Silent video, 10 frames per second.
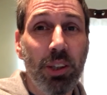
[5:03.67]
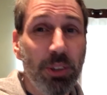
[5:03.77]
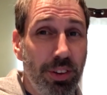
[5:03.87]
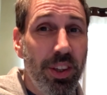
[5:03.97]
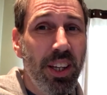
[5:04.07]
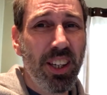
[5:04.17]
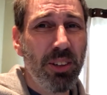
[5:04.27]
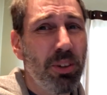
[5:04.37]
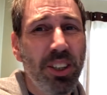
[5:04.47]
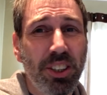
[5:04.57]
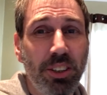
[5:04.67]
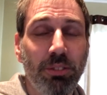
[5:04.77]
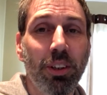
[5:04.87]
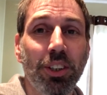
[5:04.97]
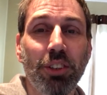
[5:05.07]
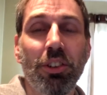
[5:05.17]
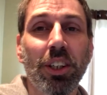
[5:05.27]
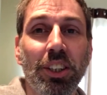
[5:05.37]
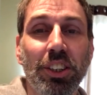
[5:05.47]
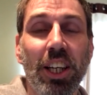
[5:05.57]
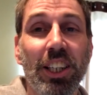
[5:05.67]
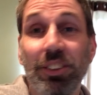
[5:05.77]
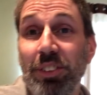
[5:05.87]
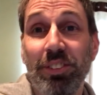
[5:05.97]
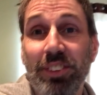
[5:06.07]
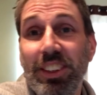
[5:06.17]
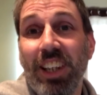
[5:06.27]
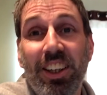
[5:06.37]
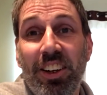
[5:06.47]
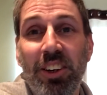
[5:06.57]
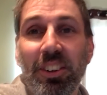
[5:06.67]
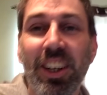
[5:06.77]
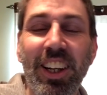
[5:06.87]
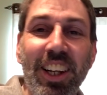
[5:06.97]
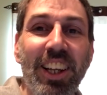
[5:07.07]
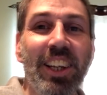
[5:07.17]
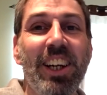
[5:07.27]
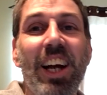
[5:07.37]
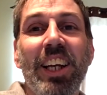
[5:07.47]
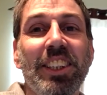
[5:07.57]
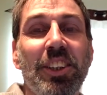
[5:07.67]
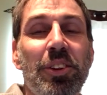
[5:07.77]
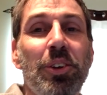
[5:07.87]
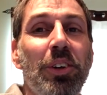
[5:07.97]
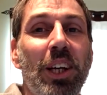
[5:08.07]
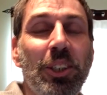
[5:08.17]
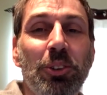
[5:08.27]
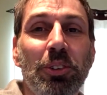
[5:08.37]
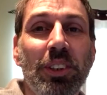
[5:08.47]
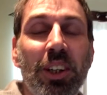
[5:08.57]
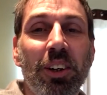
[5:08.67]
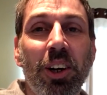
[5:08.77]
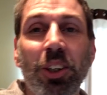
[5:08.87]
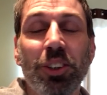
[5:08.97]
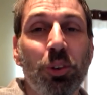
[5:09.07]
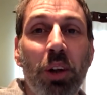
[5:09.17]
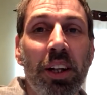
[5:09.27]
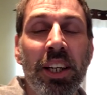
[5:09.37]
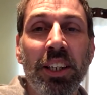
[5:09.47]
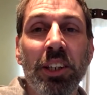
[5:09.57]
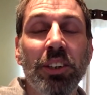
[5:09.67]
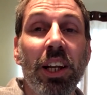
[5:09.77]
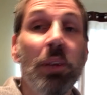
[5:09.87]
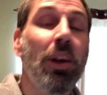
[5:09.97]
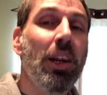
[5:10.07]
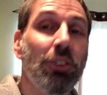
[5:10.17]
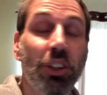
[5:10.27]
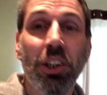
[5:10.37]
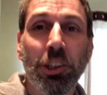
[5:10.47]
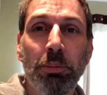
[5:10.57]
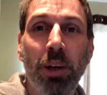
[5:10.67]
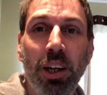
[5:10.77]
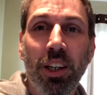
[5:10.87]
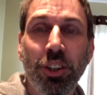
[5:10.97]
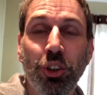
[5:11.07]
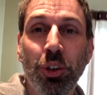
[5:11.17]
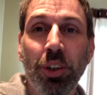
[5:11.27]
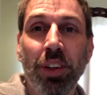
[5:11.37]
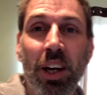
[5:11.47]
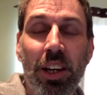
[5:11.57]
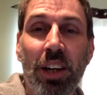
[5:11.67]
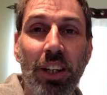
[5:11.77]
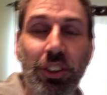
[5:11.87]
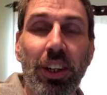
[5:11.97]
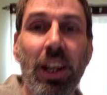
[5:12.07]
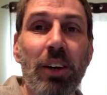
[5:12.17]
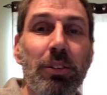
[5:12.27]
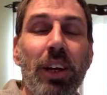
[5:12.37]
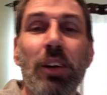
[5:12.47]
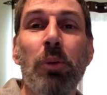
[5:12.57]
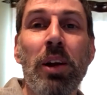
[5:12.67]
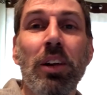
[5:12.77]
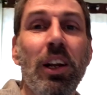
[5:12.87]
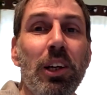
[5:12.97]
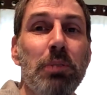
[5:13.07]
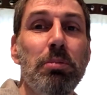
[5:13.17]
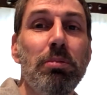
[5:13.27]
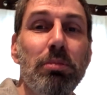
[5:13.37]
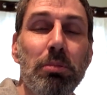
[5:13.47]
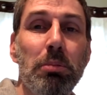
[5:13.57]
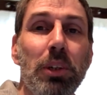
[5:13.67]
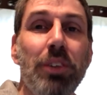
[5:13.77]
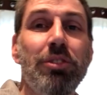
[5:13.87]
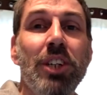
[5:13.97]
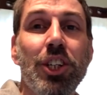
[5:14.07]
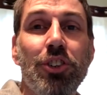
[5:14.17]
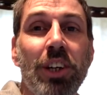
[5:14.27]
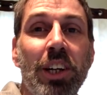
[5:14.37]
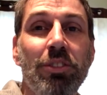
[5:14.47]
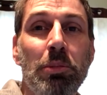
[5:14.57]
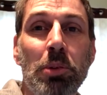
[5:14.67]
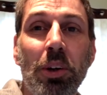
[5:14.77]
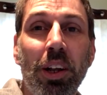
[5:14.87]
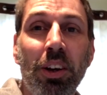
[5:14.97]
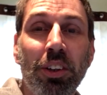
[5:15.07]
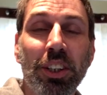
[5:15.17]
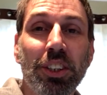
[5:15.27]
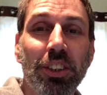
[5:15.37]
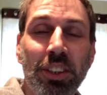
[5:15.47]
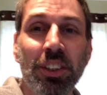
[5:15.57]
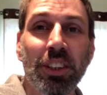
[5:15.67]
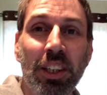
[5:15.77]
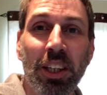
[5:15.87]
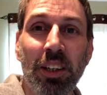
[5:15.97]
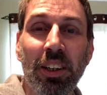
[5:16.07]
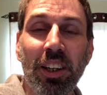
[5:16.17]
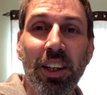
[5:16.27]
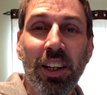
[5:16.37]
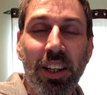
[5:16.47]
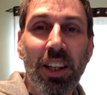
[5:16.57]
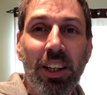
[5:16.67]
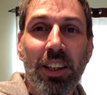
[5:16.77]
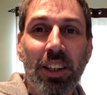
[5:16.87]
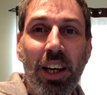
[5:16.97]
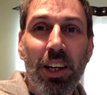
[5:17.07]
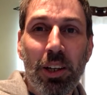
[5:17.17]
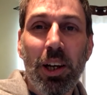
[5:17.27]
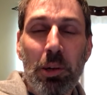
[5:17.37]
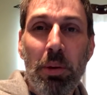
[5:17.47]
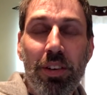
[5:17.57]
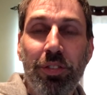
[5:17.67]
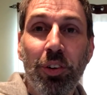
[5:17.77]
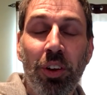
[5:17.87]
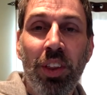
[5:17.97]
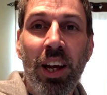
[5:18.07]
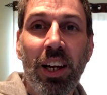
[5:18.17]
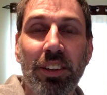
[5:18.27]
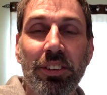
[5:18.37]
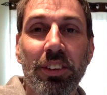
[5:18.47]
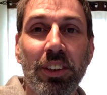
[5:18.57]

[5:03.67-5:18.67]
I know what you're thinking, why is he riding 650s? I don't know. I guess I thought that's, you know, that's all I needed. Anyway, that was a nice bike. I enjoyed that, and actually that went like a bloody freight train, if I'm brutally honest. And had a bit of fun on that.